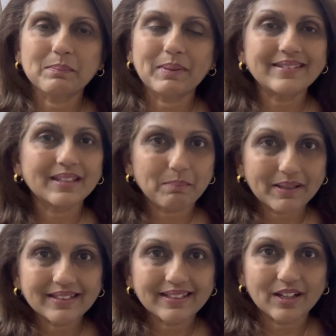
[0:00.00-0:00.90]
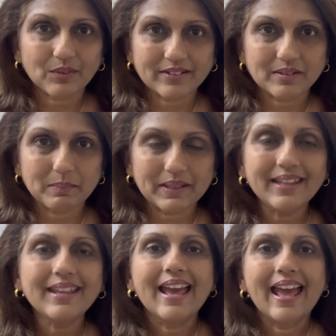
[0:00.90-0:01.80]
basic butter cake
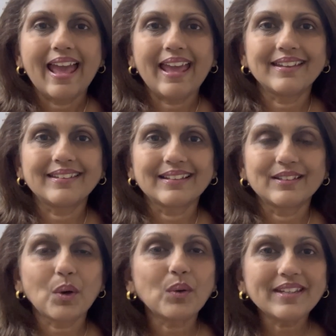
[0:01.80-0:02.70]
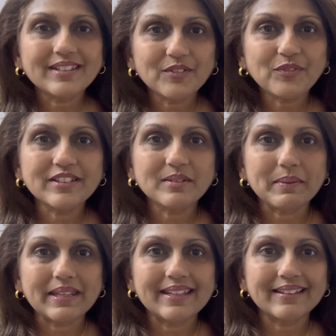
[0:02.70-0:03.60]
recipe, and the only difference
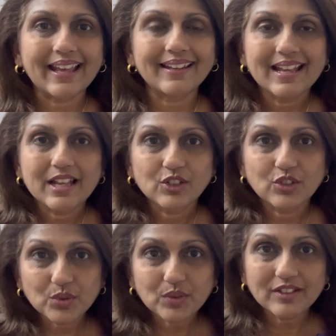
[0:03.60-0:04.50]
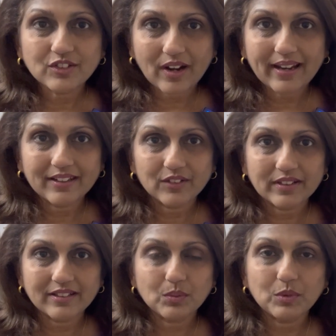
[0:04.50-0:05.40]
being that to the dry
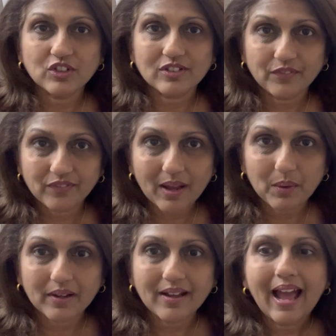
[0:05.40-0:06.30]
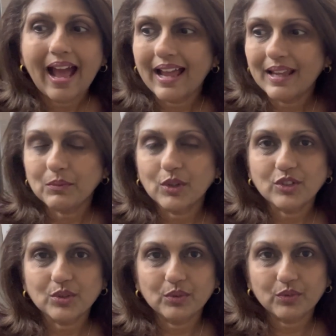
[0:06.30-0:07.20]
ingredients, which is the flour, I am going
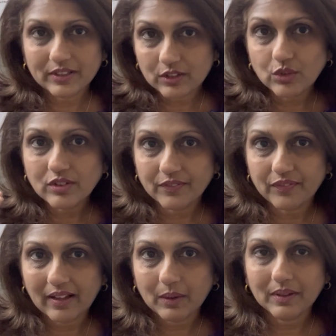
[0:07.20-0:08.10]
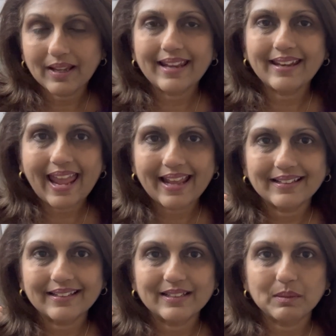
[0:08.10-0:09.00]
to reduce the flour and add
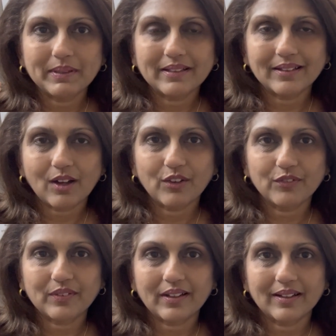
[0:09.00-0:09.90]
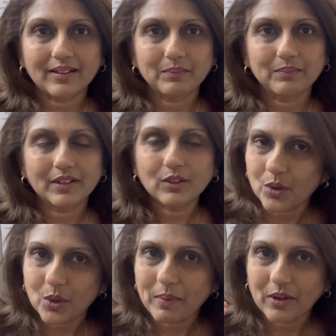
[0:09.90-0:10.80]
a little bit of
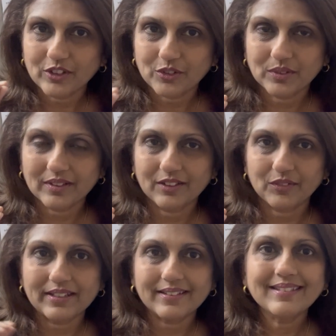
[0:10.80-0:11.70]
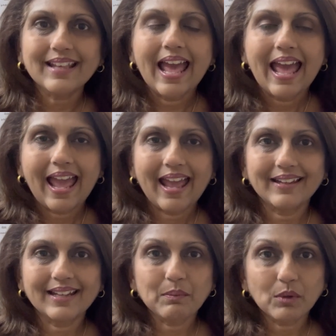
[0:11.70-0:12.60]
cocoa powder to the ingredients.
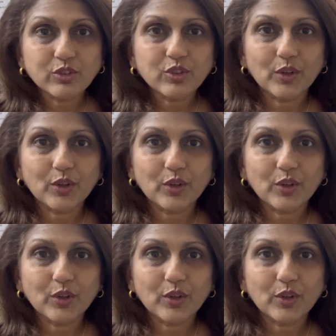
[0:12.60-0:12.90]
And I'm also